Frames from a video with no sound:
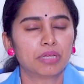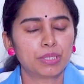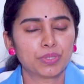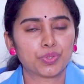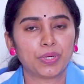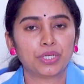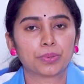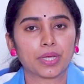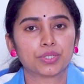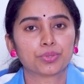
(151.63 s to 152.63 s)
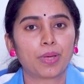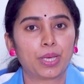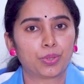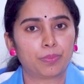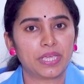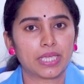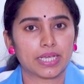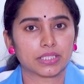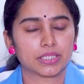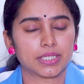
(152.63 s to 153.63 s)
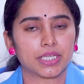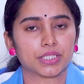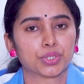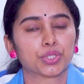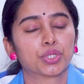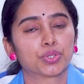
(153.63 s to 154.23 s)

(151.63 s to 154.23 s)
In between, you can do aerobic exercises.